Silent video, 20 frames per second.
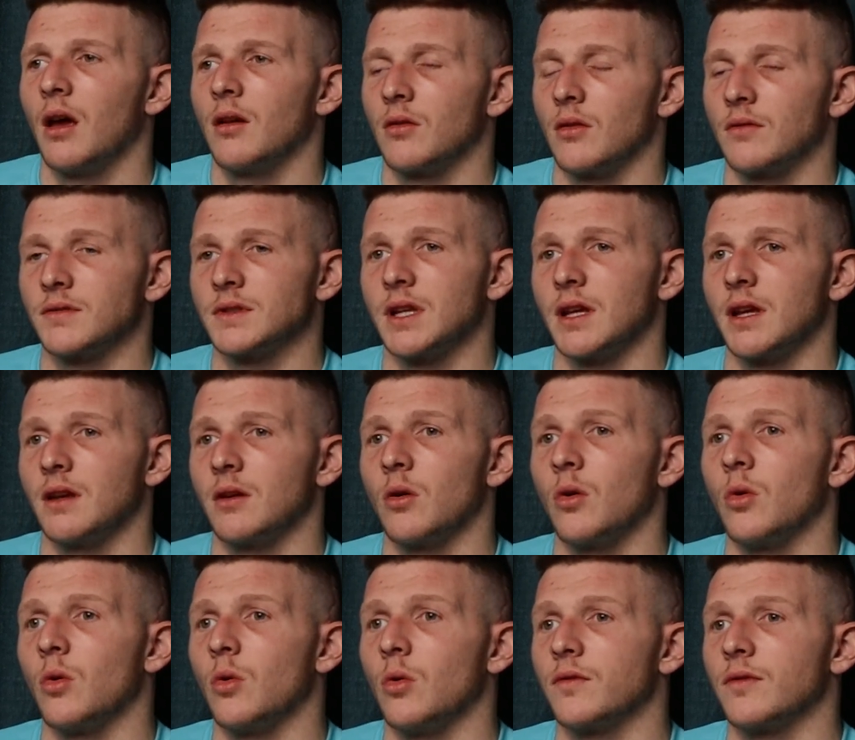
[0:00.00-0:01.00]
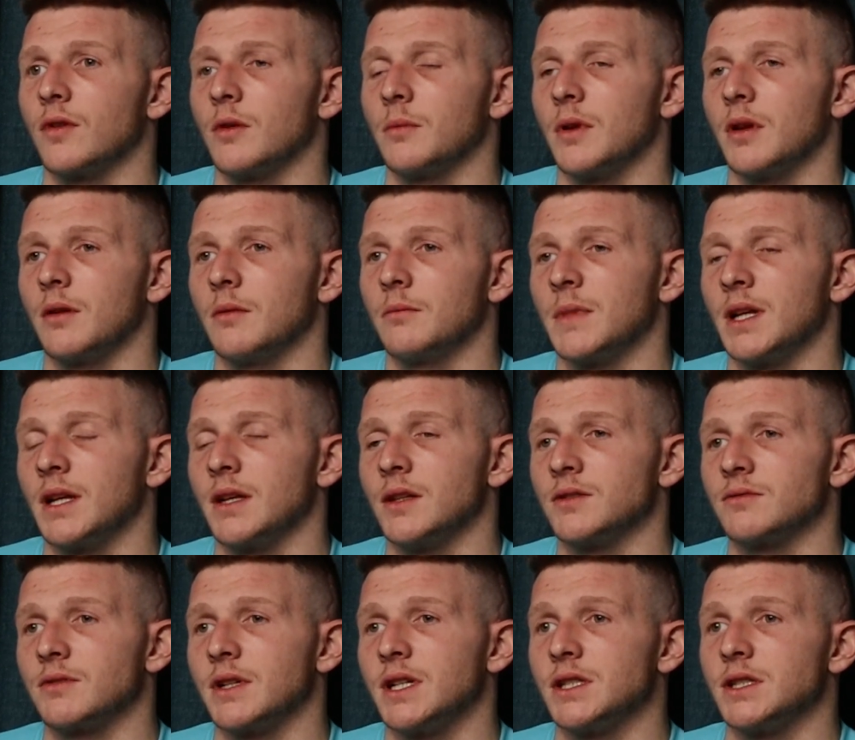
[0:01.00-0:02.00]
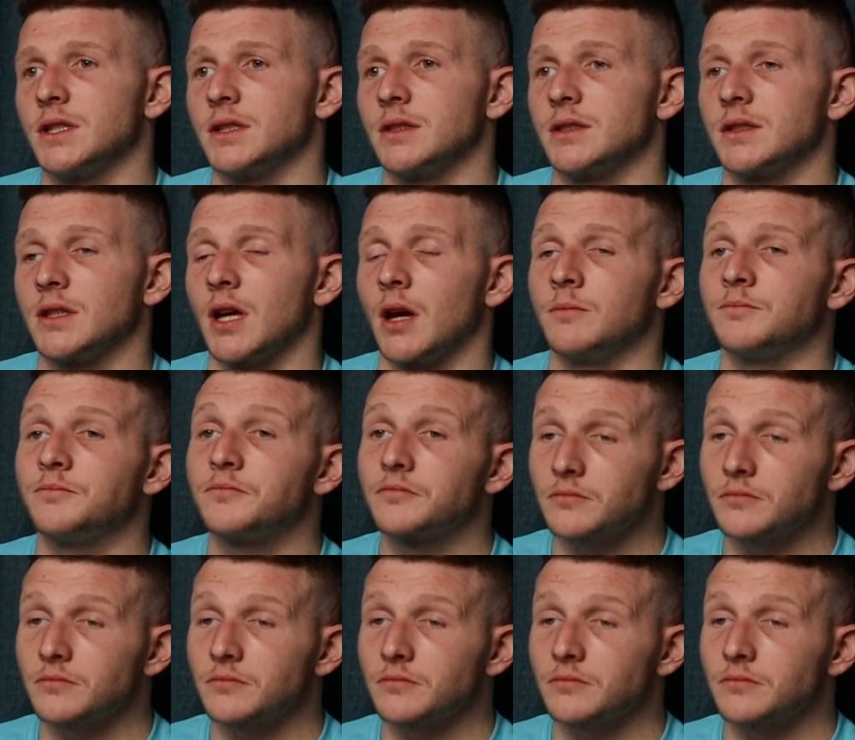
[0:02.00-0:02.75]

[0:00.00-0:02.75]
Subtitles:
Obviously all from the Midlands region, so